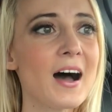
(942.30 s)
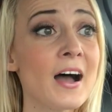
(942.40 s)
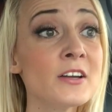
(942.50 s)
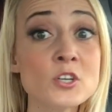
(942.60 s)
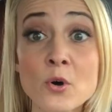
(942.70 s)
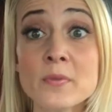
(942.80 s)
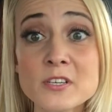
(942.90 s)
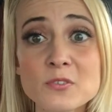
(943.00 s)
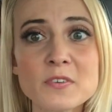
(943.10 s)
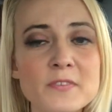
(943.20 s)
I know in
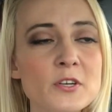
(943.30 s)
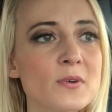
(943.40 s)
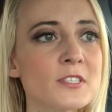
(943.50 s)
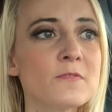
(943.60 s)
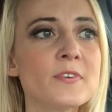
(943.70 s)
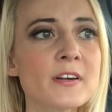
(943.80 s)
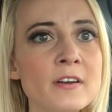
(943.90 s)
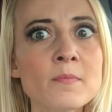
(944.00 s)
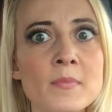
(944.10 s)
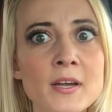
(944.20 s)
this review it's
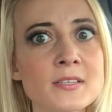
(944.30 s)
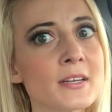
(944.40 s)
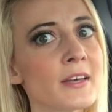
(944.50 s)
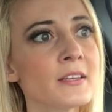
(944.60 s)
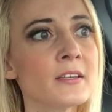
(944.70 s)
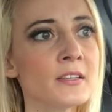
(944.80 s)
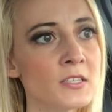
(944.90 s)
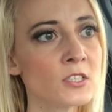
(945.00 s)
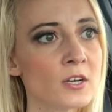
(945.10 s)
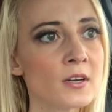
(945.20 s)
very mixed. I think
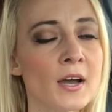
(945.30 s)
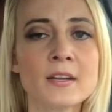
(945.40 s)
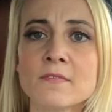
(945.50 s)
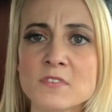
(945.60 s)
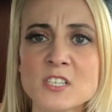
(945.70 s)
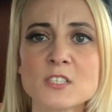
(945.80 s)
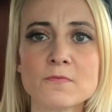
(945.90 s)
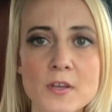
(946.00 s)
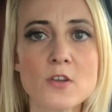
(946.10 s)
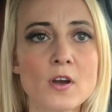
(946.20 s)
Nissan kind of needs
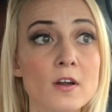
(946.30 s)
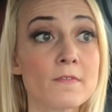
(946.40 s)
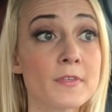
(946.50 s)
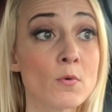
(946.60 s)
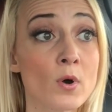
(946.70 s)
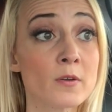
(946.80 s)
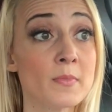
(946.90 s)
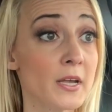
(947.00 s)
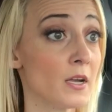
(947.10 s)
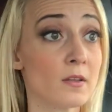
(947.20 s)
to figure out if they want to
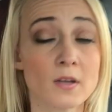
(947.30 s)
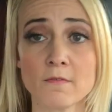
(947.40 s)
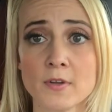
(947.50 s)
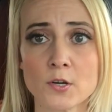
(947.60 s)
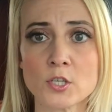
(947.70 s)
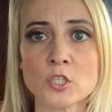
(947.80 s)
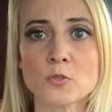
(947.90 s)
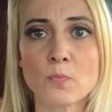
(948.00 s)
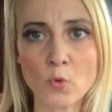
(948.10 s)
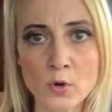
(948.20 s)
make it like a very
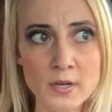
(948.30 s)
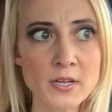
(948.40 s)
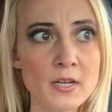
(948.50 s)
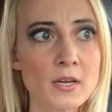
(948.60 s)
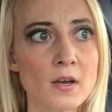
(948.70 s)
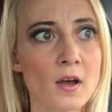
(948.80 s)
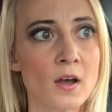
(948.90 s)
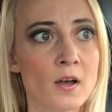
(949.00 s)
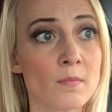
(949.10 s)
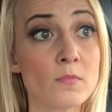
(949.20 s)
sporty
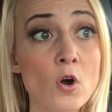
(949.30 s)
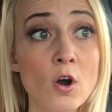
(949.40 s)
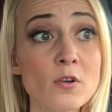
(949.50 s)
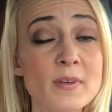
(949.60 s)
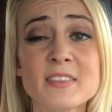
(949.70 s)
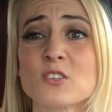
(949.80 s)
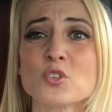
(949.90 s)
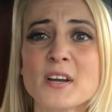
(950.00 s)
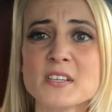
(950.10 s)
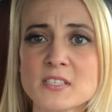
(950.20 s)
car, like they're
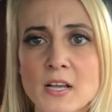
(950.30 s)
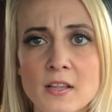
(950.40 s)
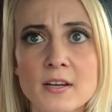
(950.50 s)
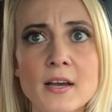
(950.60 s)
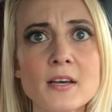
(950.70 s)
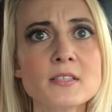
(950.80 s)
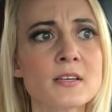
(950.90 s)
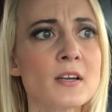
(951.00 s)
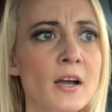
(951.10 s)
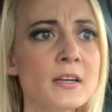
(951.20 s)
trying to sell it as,
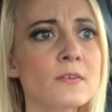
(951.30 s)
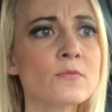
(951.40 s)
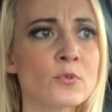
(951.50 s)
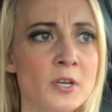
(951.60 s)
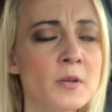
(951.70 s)
and kind of